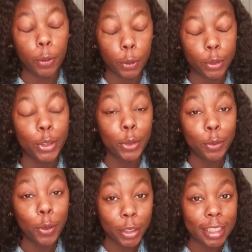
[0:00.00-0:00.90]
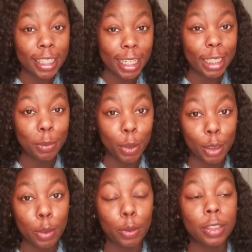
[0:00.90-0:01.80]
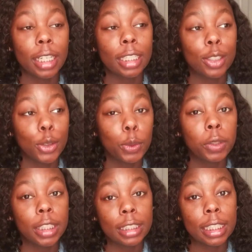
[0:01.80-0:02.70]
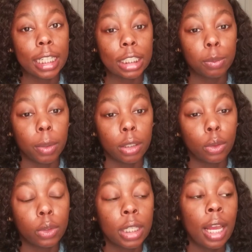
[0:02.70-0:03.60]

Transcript: two 14-inch bundles, and two 16-inch bundles.